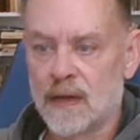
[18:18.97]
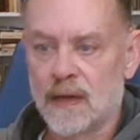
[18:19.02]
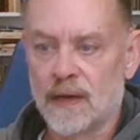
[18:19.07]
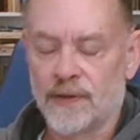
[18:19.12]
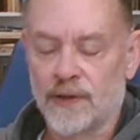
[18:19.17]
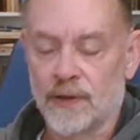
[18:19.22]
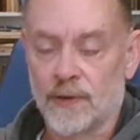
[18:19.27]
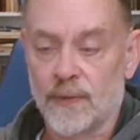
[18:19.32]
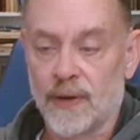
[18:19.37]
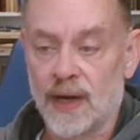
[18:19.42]

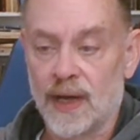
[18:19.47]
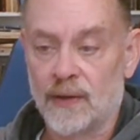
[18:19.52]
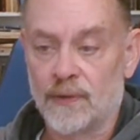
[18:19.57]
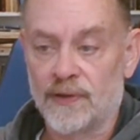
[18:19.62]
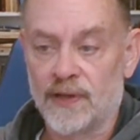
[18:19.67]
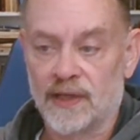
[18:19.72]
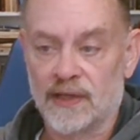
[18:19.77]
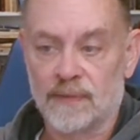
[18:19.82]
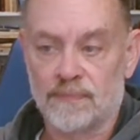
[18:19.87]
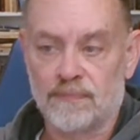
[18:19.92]
on the
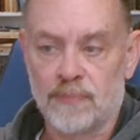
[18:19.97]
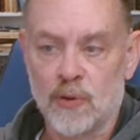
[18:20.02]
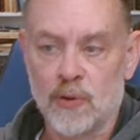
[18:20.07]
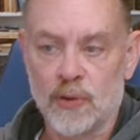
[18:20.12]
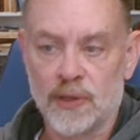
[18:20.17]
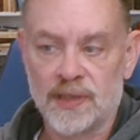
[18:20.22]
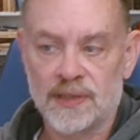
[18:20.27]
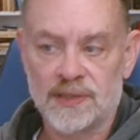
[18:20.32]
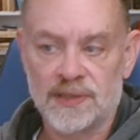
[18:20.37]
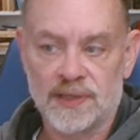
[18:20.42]
ground that the
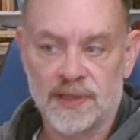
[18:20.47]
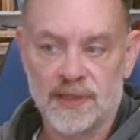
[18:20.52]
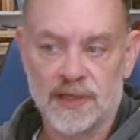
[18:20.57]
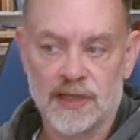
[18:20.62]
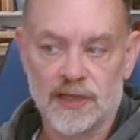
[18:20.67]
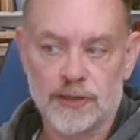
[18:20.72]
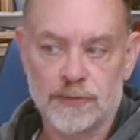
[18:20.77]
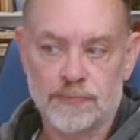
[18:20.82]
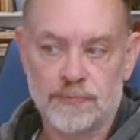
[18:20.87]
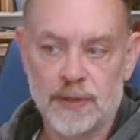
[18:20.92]
points in
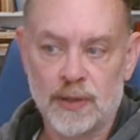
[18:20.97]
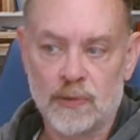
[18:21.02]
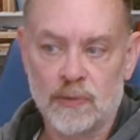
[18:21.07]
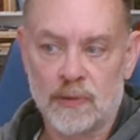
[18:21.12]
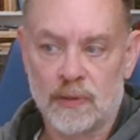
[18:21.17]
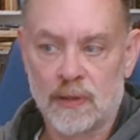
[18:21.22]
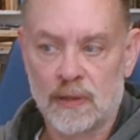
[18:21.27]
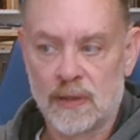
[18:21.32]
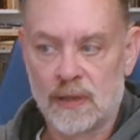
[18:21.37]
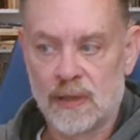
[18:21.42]
dispute
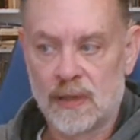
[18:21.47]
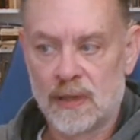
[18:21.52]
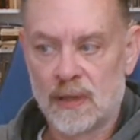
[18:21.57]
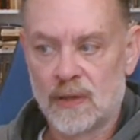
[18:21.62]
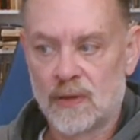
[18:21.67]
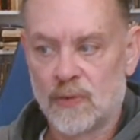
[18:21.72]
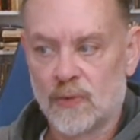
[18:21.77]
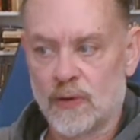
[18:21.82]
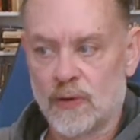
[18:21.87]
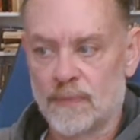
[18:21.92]

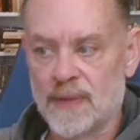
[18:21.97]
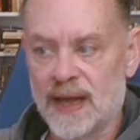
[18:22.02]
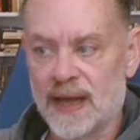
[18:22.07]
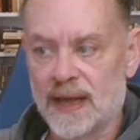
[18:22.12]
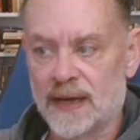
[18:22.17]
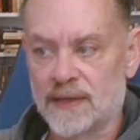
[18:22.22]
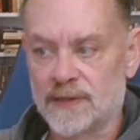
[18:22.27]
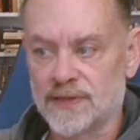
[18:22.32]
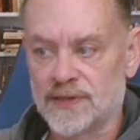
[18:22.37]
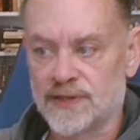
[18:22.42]
were
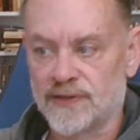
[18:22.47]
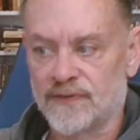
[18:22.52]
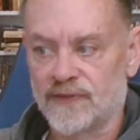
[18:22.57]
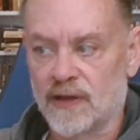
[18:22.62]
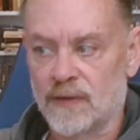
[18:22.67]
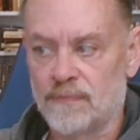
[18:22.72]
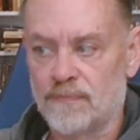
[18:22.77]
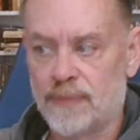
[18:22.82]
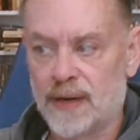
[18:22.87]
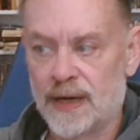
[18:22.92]
matters of
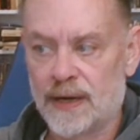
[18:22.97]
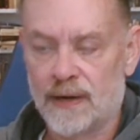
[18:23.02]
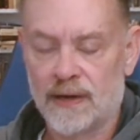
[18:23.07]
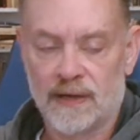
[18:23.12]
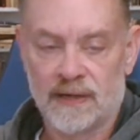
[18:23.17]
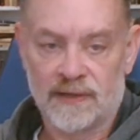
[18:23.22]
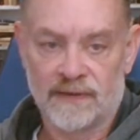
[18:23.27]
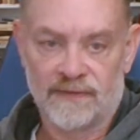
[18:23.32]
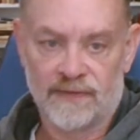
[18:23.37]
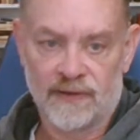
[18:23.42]

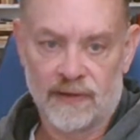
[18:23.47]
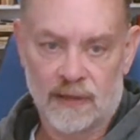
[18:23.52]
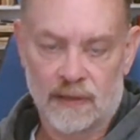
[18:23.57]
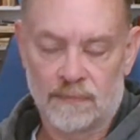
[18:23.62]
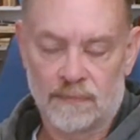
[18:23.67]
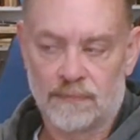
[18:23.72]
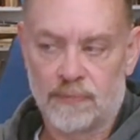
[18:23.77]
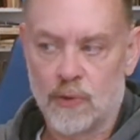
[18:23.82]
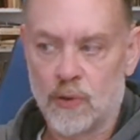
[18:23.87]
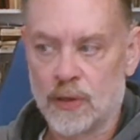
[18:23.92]
comparative
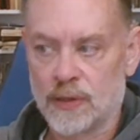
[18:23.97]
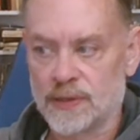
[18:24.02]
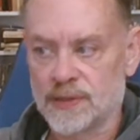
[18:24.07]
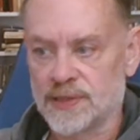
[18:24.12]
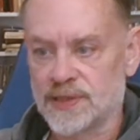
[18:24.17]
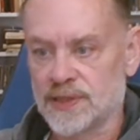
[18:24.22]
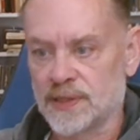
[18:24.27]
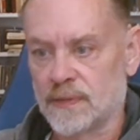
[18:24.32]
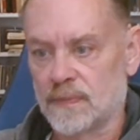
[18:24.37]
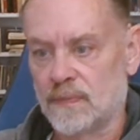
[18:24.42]

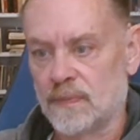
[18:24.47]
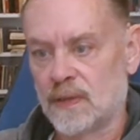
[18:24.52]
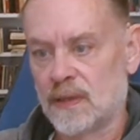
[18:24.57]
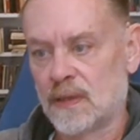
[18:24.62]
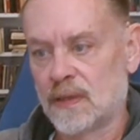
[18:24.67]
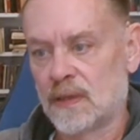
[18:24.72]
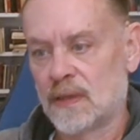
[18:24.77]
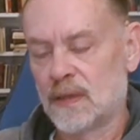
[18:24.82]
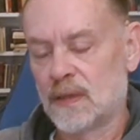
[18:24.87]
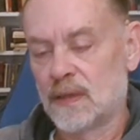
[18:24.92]
unimportance,
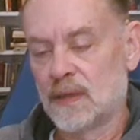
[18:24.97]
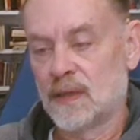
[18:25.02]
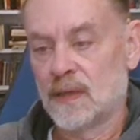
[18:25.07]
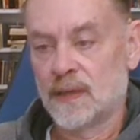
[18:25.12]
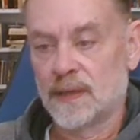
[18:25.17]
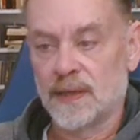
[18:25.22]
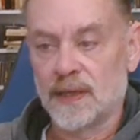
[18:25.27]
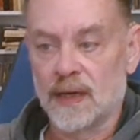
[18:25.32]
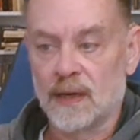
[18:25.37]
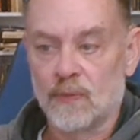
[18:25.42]

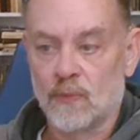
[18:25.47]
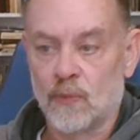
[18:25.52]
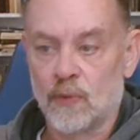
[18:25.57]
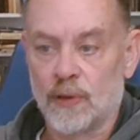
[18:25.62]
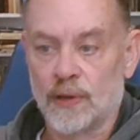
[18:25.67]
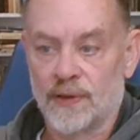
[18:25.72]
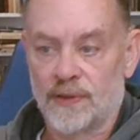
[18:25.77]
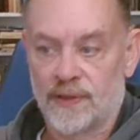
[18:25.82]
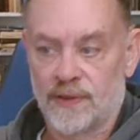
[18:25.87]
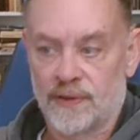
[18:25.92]
not
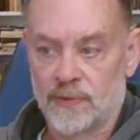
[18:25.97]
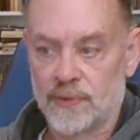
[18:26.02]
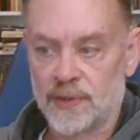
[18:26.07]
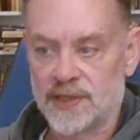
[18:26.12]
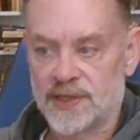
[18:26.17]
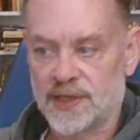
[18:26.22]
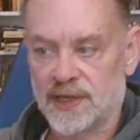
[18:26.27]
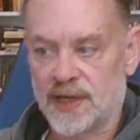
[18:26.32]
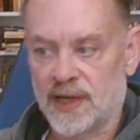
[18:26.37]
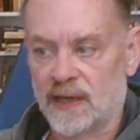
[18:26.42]
worth the
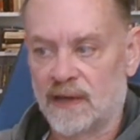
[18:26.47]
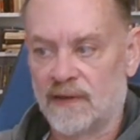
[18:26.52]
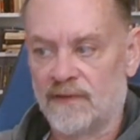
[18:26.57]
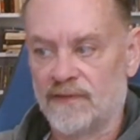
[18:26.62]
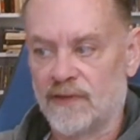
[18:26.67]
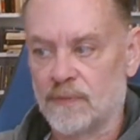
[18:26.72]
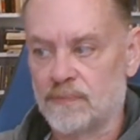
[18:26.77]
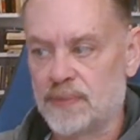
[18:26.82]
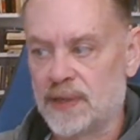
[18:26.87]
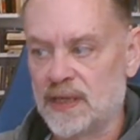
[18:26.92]
risking of
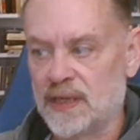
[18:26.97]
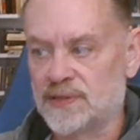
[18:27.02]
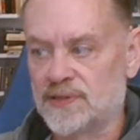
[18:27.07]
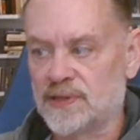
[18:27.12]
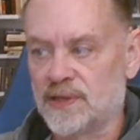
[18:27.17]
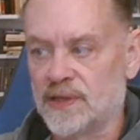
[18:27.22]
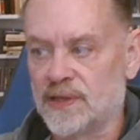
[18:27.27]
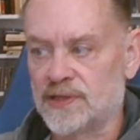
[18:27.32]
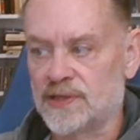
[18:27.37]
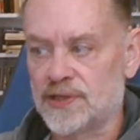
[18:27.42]
the
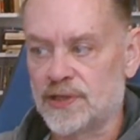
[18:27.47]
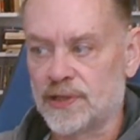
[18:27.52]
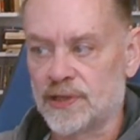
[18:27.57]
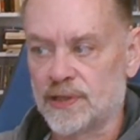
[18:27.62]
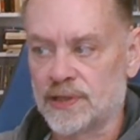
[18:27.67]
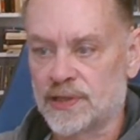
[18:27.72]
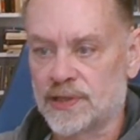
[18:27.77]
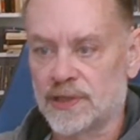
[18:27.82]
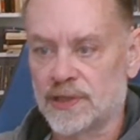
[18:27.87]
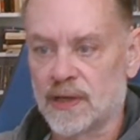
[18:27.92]
peace of the
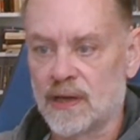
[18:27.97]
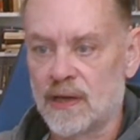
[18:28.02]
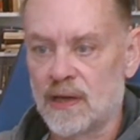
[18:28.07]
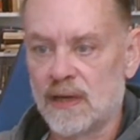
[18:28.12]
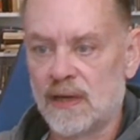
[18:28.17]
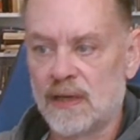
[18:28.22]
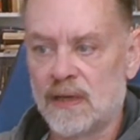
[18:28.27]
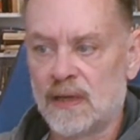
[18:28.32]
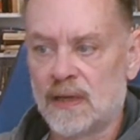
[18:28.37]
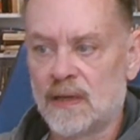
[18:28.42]
church,
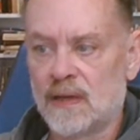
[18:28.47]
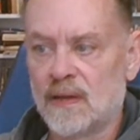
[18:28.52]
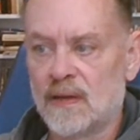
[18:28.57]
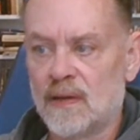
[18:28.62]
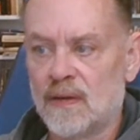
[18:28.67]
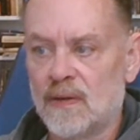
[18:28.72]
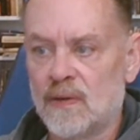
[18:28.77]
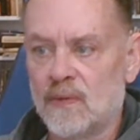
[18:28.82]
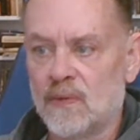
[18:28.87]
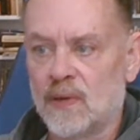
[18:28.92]

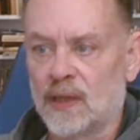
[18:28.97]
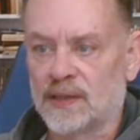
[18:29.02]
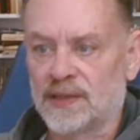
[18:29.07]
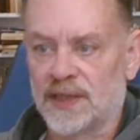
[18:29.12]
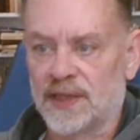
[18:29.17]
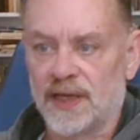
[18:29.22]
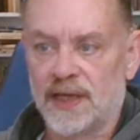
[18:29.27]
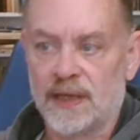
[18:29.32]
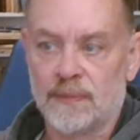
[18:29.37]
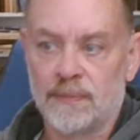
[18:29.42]
while
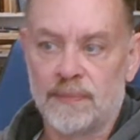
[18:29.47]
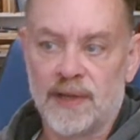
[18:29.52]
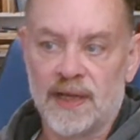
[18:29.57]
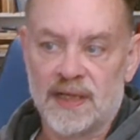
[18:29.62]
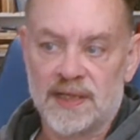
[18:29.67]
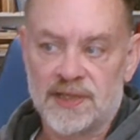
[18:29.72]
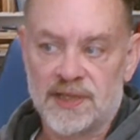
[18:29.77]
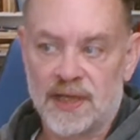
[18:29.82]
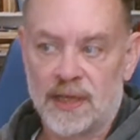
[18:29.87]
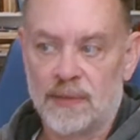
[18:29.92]
to him they
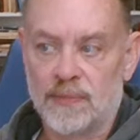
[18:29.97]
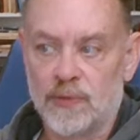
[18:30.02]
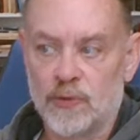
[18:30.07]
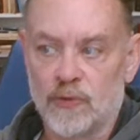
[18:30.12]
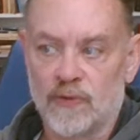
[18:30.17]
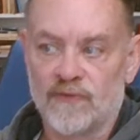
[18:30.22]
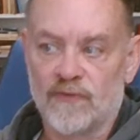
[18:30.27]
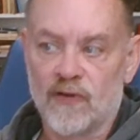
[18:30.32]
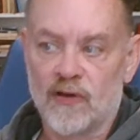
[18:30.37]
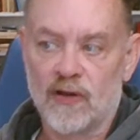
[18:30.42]
seemed
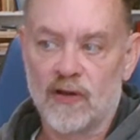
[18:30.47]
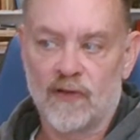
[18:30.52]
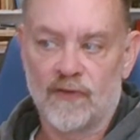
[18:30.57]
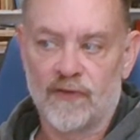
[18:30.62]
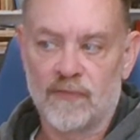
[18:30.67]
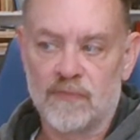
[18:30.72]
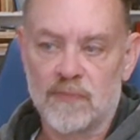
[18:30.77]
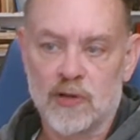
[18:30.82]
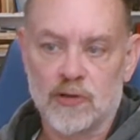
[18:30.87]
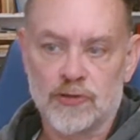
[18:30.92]
to involve
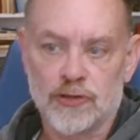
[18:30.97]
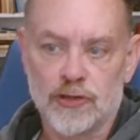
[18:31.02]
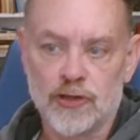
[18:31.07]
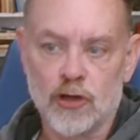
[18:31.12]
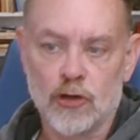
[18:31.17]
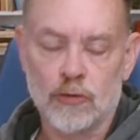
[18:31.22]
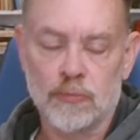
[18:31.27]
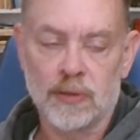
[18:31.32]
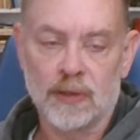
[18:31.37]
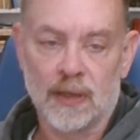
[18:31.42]
the most
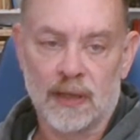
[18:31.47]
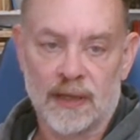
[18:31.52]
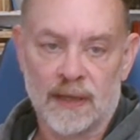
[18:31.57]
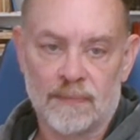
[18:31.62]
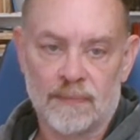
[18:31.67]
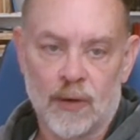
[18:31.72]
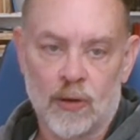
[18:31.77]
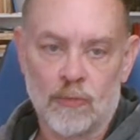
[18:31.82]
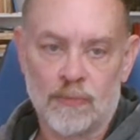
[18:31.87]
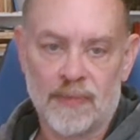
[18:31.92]
noble and
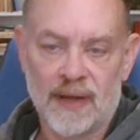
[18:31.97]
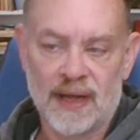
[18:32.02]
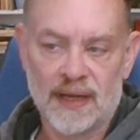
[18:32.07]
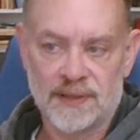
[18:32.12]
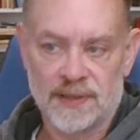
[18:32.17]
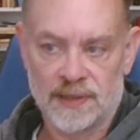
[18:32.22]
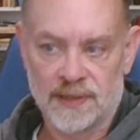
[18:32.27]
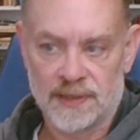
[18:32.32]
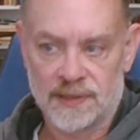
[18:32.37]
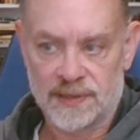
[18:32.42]

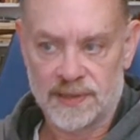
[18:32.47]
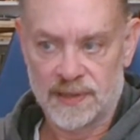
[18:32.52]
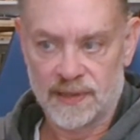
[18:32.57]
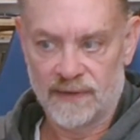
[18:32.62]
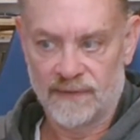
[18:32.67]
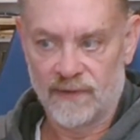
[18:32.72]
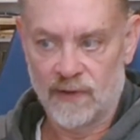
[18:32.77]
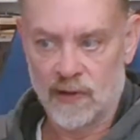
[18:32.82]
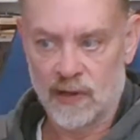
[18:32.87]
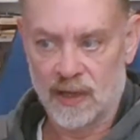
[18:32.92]
momentous
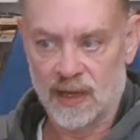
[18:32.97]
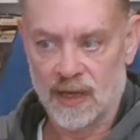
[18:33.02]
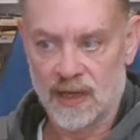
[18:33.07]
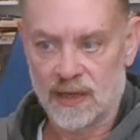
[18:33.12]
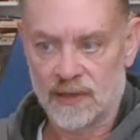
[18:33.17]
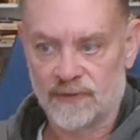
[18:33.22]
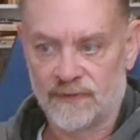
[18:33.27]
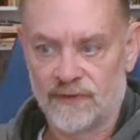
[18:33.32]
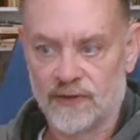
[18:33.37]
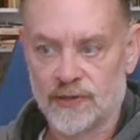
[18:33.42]
of all
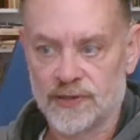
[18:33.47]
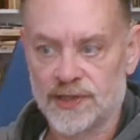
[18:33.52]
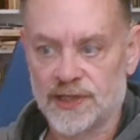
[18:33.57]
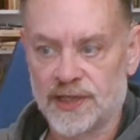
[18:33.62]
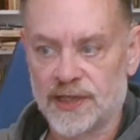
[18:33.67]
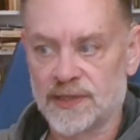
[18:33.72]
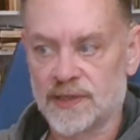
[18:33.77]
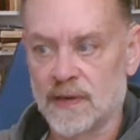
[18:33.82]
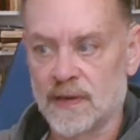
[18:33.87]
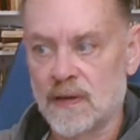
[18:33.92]

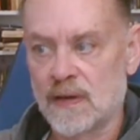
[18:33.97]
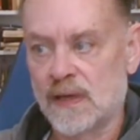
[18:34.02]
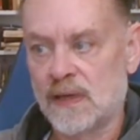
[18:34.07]
controversies,